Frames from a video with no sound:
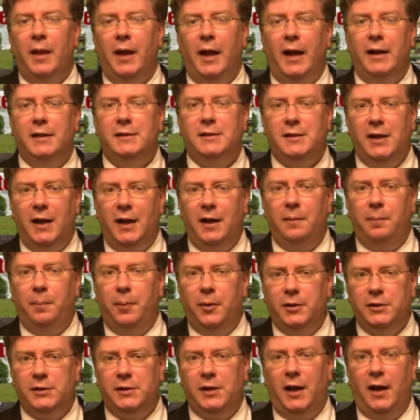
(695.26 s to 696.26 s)
At
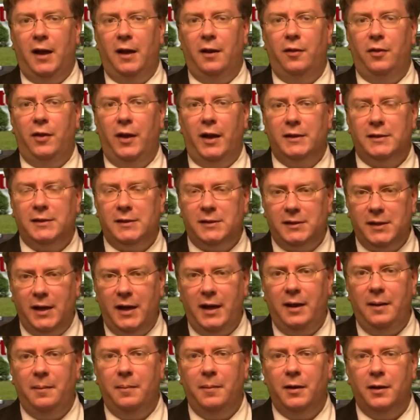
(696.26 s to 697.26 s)
10%, that
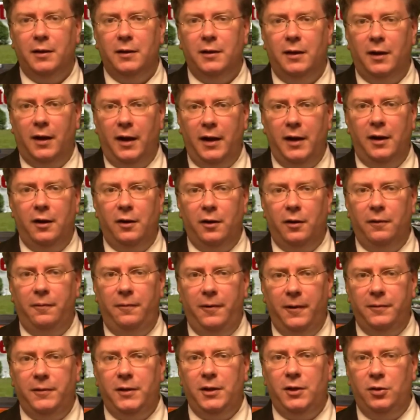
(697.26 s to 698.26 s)
same
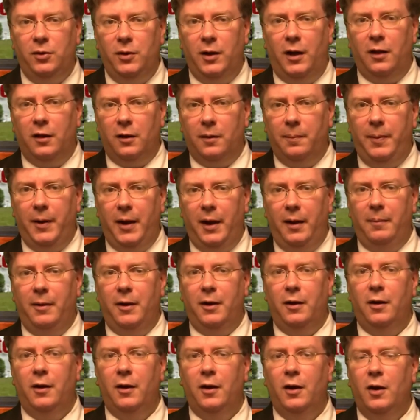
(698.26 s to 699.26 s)
$952
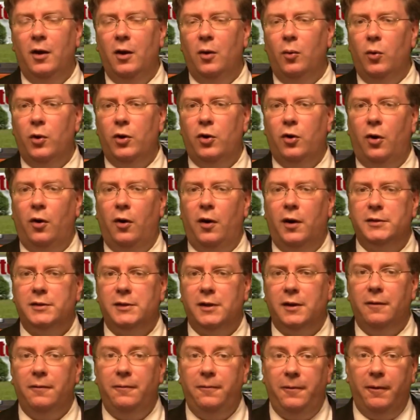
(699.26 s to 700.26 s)
payment would
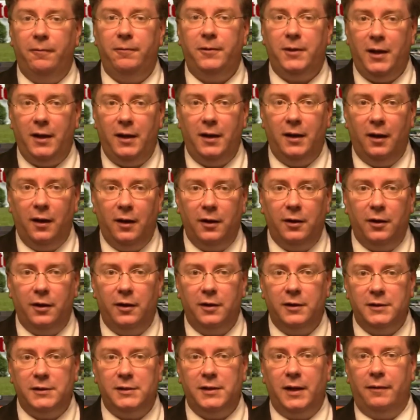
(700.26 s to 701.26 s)
cost
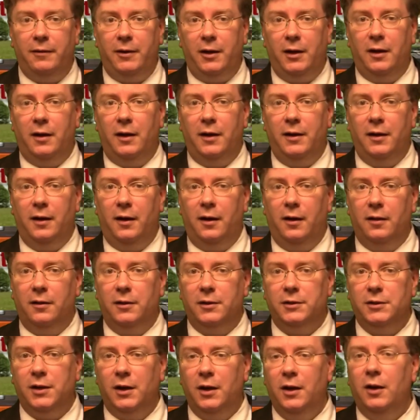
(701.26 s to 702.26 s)

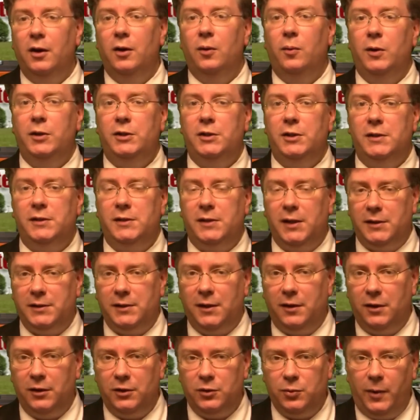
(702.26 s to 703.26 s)
$1,579, which is
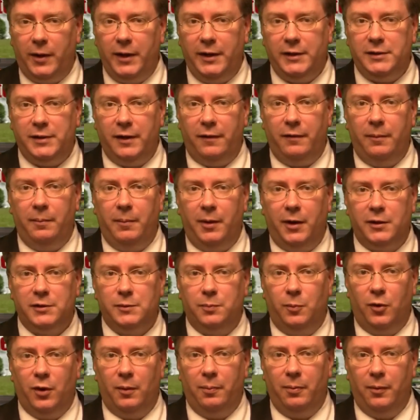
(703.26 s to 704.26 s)
627 bucks
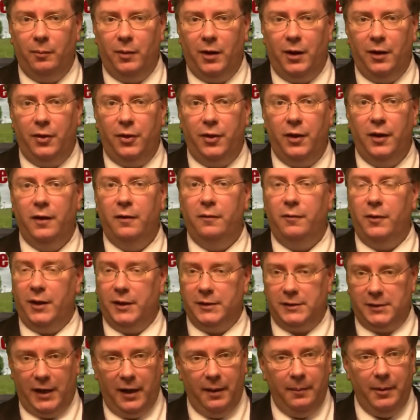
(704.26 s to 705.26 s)
more per month for the
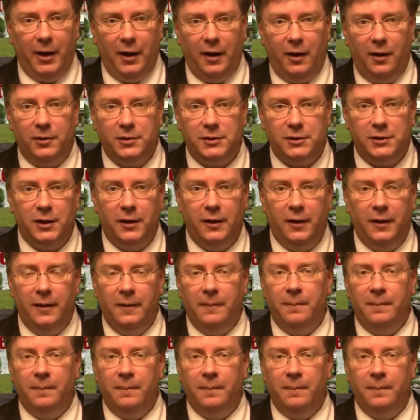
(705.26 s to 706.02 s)
same house,